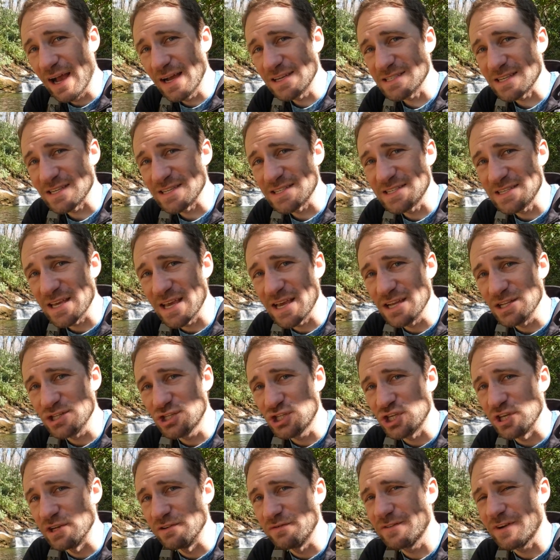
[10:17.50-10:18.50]
as I said,
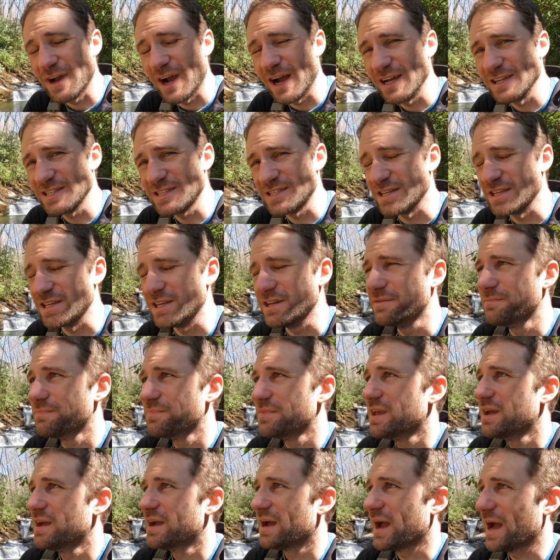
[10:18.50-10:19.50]
Chief Kiesee
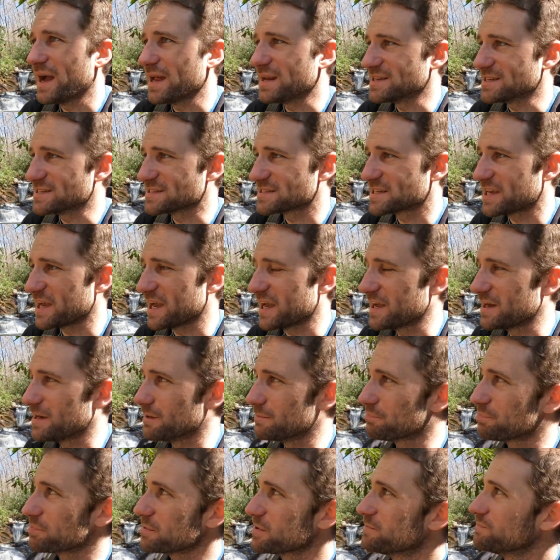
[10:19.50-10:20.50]
had his
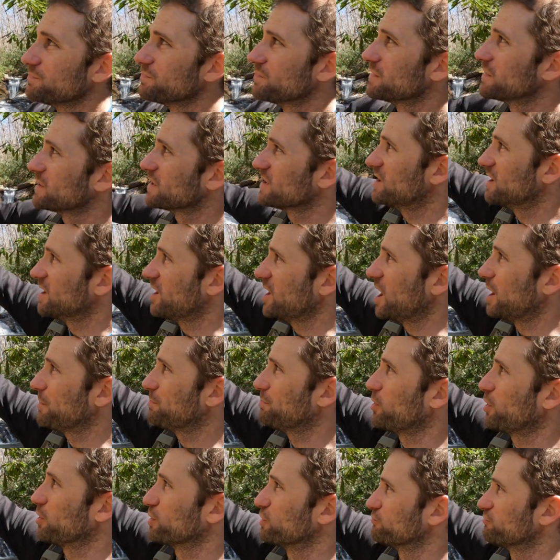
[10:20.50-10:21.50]
camp
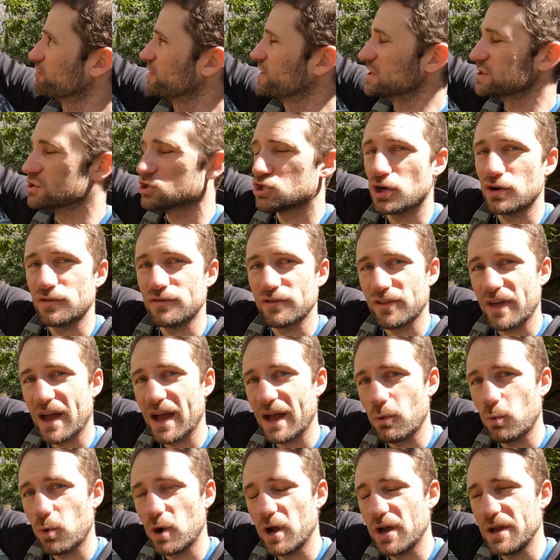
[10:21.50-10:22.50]
up on a ridge over
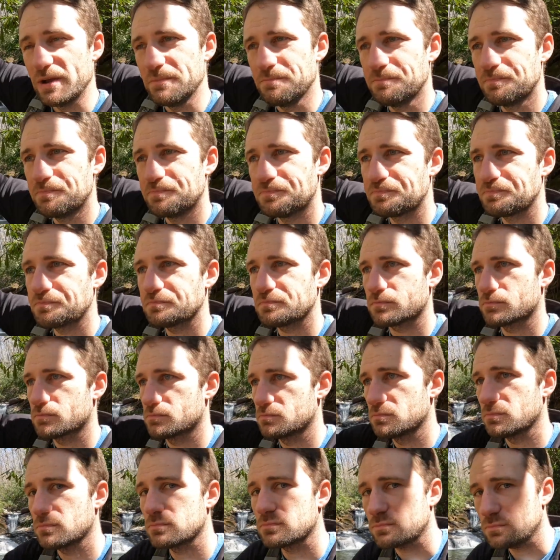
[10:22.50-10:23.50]
that way,
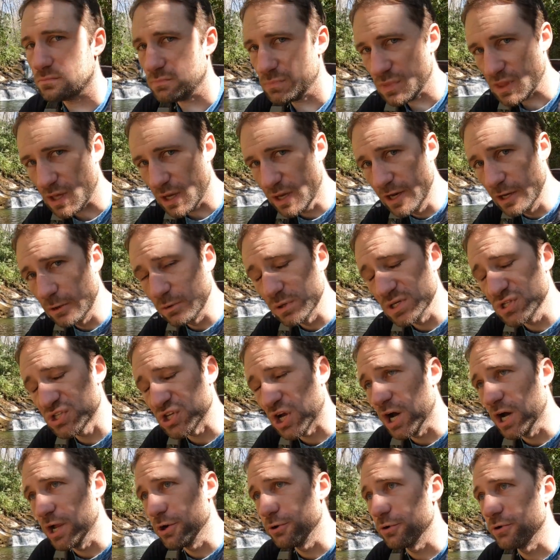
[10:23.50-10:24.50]
and it was
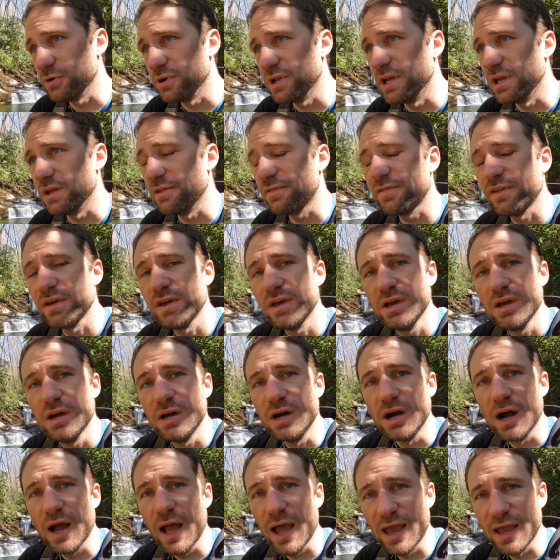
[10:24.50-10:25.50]
underneath
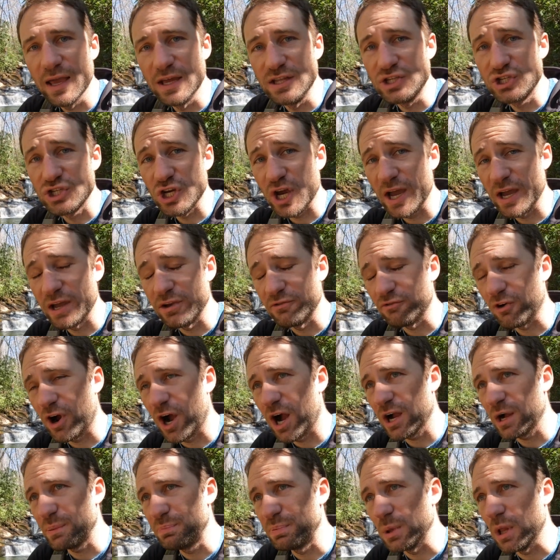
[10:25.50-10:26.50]
a giant
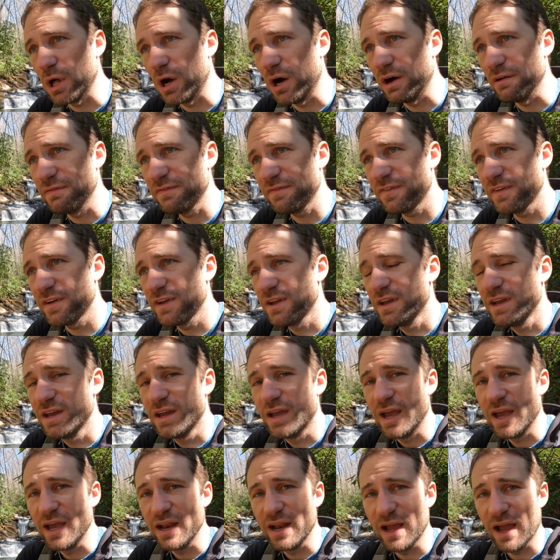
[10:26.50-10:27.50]
rock bluff,
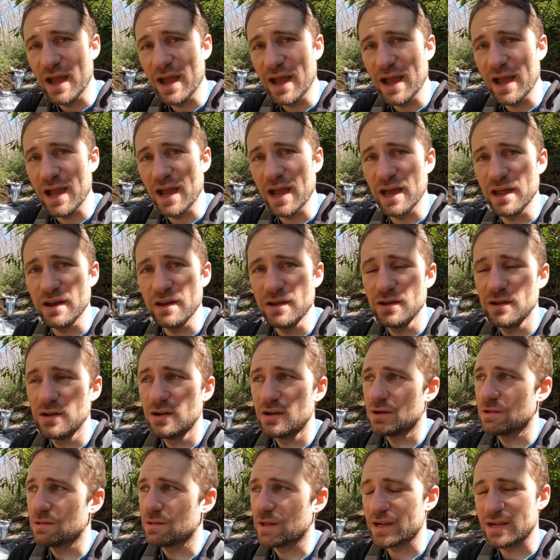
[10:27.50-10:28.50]
and it had
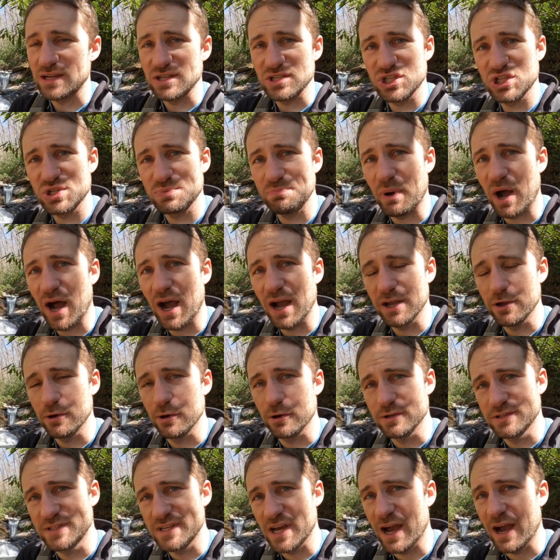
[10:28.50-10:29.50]
like a
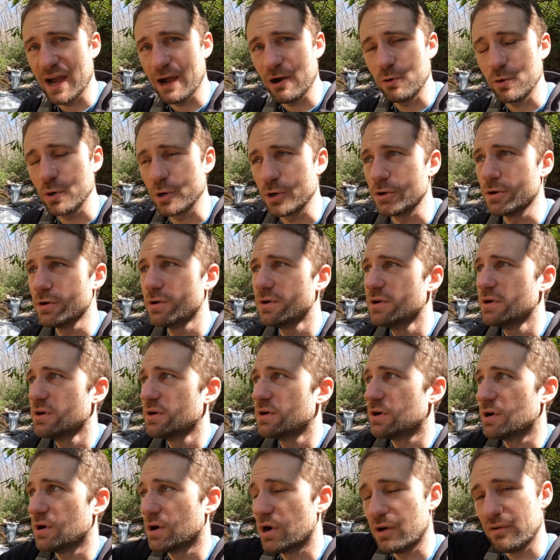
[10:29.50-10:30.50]
spire tower
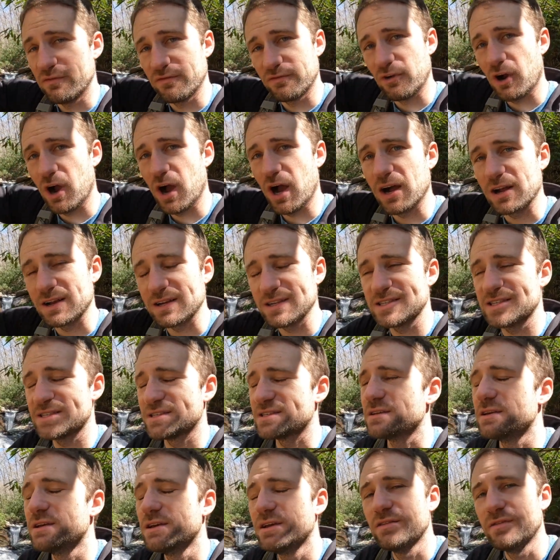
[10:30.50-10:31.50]
of
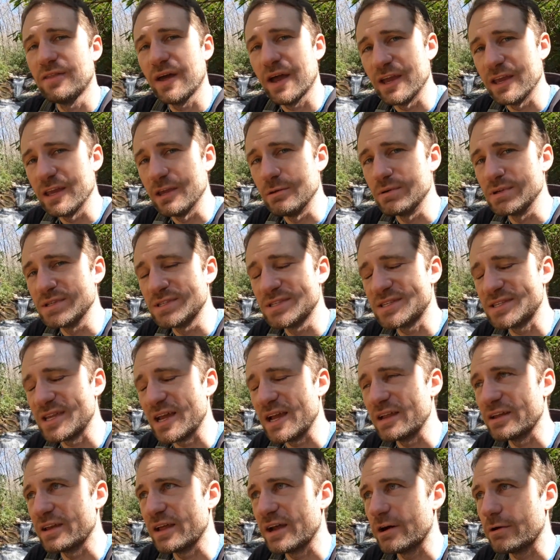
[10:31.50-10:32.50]
rocks that he would
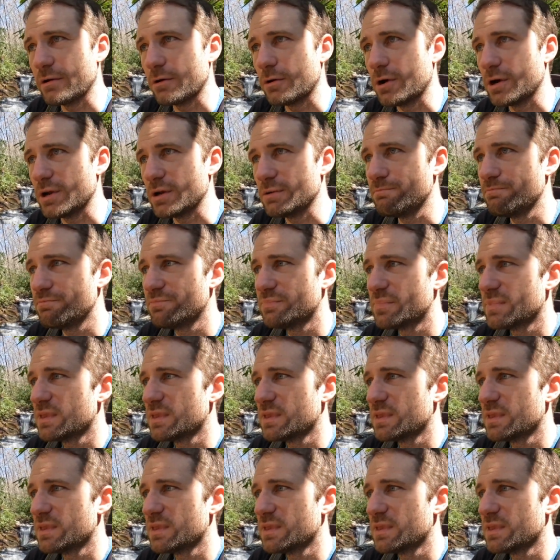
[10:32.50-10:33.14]
stand out on.